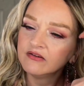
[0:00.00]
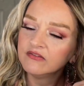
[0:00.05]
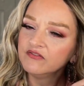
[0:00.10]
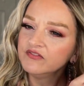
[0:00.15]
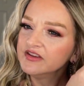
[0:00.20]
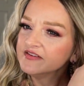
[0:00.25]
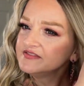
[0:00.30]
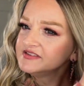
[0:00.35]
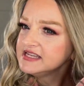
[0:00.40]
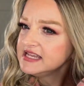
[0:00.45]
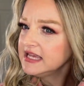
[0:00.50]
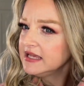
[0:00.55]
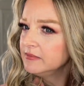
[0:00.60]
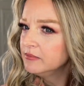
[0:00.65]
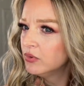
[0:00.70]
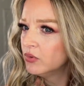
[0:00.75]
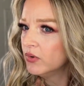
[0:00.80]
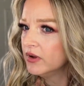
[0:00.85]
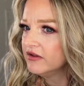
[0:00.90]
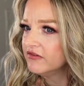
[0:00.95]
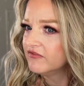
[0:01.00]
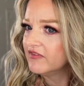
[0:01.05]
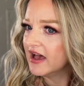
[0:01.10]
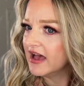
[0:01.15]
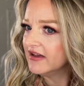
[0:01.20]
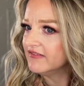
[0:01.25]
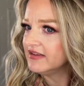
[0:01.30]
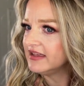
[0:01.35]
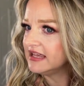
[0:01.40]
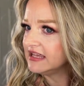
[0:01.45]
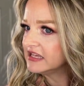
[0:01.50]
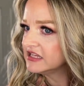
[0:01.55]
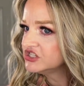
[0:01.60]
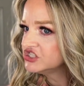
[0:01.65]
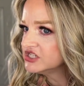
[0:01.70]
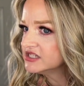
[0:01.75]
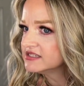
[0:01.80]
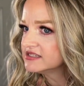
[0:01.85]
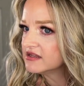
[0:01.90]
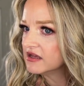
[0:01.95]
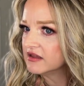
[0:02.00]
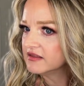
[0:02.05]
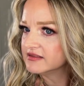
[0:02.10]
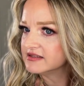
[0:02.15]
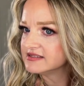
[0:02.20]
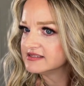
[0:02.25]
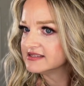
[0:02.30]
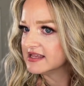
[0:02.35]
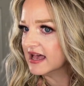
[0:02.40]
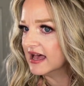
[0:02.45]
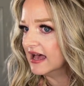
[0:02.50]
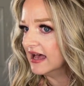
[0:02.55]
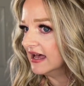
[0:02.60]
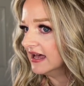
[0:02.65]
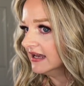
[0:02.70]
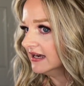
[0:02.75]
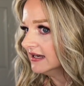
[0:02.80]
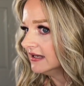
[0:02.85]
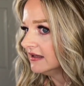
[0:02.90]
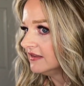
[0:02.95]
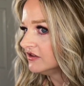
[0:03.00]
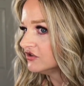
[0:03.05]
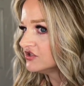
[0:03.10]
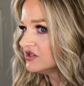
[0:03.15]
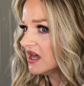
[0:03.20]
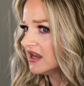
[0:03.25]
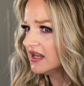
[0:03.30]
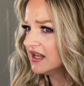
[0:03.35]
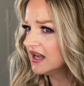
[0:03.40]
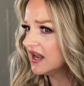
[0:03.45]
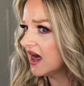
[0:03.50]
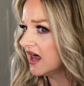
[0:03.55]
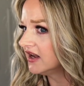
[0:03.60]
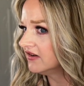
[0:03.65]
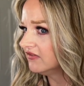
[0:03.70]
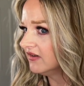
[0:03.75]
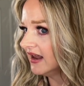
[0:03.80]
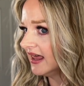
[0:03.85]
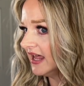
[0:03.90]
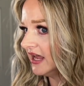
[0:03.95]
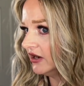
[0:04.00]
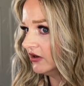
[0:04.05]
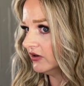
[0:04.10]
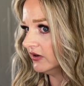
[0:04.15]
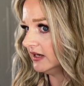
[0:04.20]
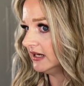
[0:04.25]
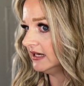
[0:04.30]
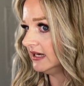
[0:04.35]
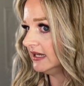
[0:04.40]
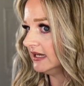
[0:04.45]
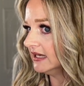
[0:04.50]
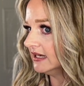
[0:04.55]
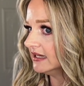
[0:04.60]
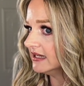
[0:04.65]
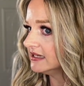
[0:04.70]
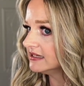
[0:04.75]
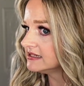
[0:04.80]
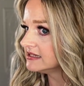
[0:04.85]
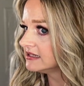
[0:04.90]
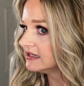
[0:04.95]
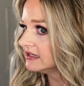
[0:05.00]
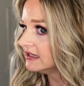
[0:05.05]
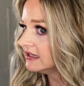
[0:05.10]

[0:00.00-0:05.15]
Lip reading: 15.5 inches on the side. There's not a lot of layering in it.